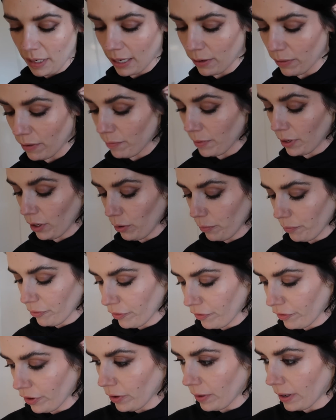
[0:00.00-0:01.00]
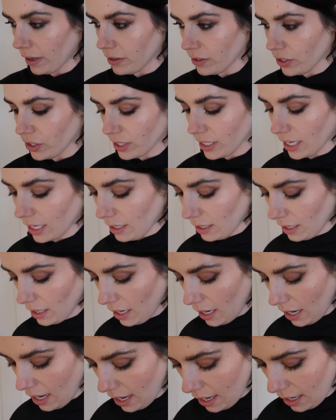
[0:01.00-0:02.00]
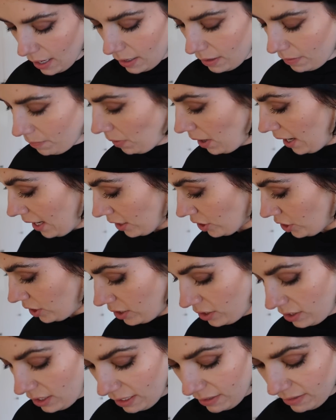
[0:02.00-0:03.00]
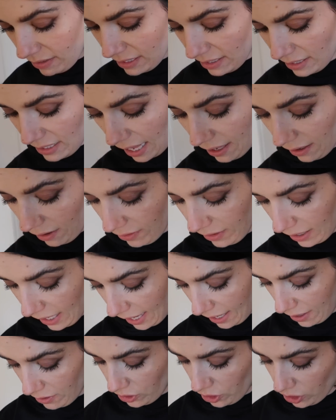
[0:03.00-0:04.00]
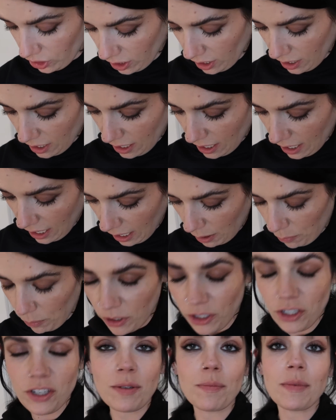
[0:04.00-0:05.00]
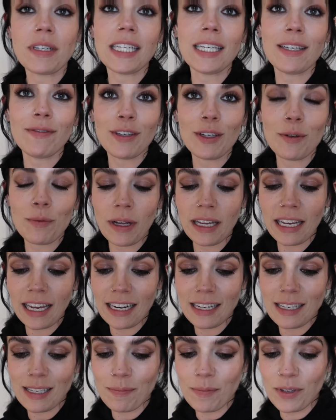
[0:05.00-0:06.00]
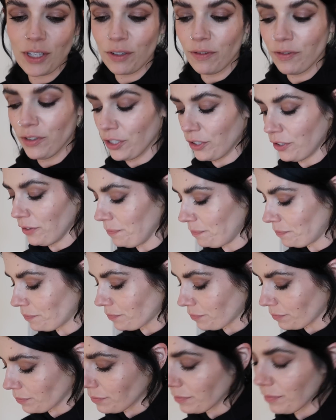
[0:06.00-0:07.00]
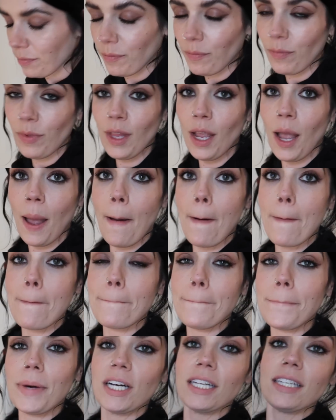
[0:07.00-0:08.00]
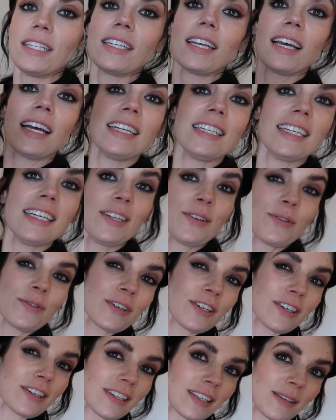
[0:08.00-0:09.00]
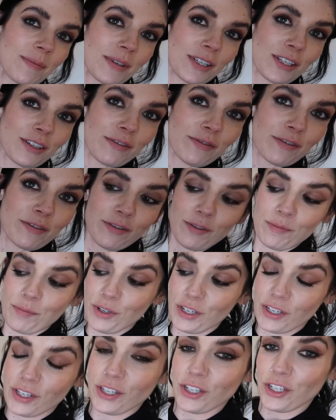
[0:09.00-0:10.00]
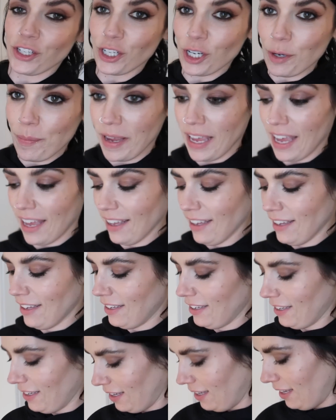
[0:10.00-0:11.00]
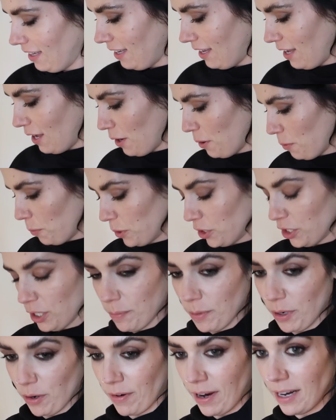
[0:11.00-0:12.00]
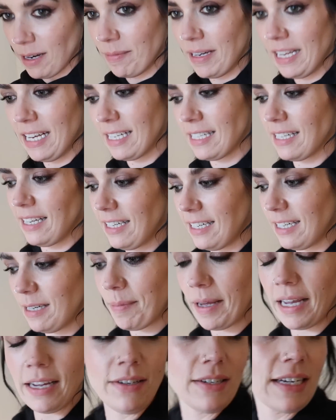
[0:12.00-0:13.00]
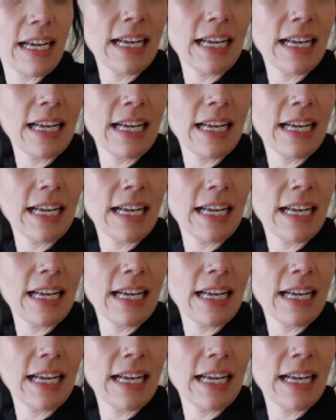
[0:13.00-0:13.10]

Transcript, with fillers: now. I've been home for a few hours just getting up. I actually sat on the couch and watched some TV while getting some stuff done. But I did order some stuff from Disturbia, which I'm incredibly excited about.